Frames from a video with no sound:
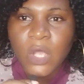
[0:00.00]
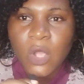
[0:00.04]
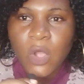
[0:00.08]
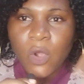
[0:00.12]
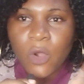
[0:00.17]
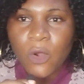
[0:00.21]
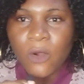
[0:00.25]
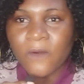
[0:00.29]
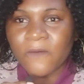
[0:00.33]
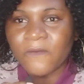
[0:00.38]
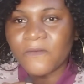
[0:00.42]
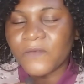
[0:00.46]

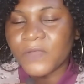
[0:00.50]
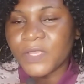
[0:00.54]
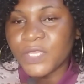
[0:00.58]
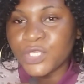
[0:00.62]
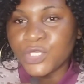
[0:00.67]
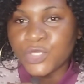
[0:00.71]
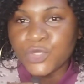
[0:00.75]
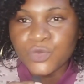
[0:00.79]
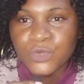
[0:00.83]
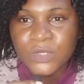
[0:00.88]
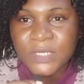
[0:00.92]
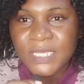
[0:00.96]
of
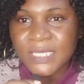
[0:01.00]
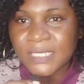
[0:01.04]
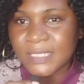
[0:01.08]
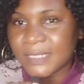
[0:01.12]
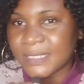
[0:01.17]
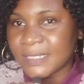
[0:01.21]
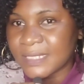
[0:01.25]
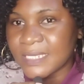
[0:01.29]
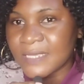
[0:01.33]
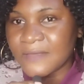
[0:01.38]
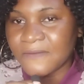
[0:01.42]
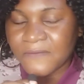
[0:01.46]
a UK
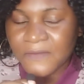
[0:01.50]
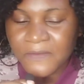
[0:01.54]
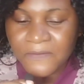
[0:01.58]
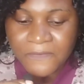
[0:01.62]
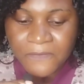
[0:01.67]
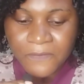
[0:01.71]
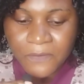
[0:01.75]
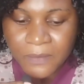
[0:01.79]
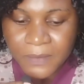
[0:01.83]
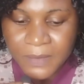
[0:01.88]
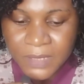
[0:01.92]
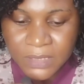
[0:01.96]
CV
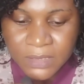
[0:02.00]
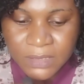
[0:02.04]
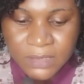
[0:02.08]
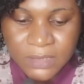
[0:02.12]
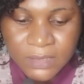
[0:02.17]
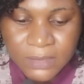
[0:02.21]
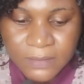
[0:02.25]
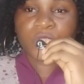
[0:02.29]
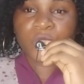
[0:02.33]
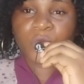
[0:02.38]
format.